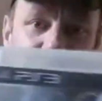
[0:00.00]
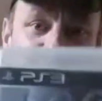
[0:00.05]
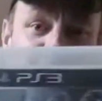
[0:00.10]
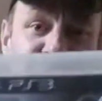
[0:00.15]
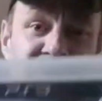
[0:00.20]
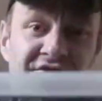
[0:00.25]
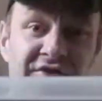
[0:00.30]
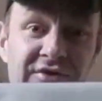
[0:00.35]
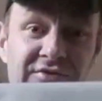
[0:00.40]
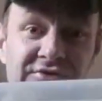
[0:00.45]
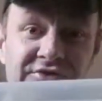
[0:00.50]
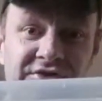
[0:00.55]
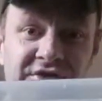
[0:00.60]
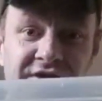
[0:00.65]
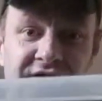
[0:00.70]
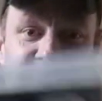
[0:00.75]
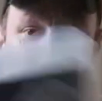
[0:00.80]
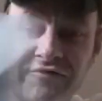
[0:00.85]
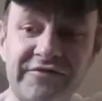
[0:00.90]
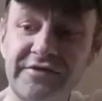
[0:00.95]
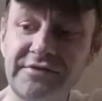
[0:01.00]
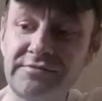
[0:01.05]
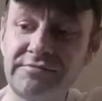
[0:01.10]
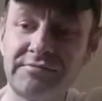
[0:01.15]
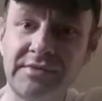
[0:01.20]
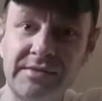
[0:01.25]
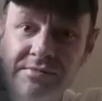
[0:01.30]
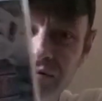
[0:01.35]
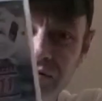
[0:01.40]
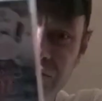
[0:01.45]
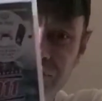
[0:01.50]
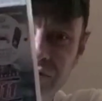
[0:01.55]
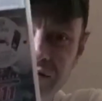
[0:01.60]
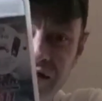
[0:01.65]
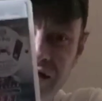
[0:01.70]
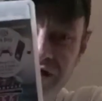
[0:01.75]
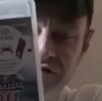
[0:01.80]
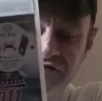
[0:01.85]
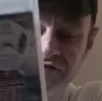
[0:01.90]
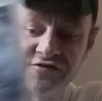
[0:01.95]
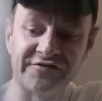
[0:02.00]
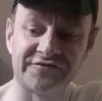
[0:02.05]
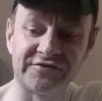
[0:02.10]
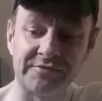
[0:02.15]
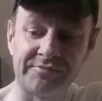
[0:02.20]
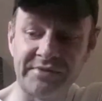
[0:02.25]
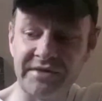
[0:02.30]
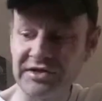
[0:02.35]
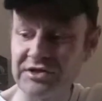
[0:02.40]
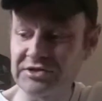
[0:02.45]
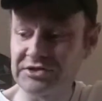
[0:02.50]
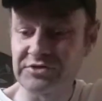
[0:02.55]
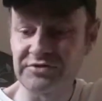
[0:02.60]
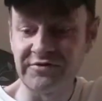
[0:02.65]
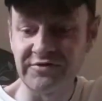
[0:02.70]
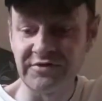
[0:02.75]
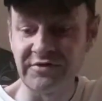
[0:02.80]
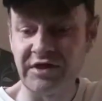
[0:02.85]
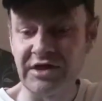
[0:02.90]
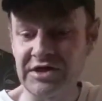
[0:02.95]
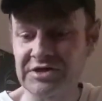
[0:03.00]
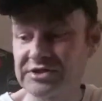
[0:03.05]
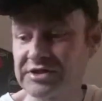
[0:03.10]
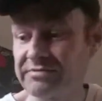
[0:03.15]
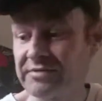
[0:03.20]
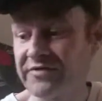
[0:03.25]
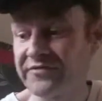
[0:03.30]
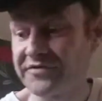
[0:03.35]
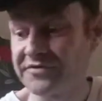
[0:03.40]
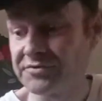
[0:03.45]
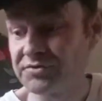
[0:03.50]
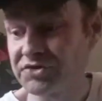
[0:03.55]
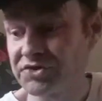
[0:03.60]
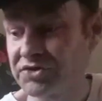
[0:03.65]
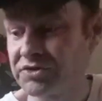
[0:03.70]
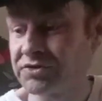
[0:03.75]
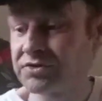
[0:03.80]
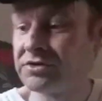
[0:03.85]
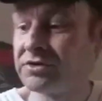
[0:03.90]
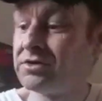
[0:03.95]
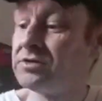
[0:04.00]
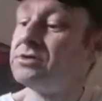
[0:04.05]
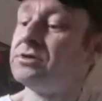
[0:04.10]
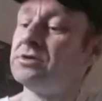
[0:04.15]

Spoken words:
2011, remember I got that 50p, it was the last of my voucher.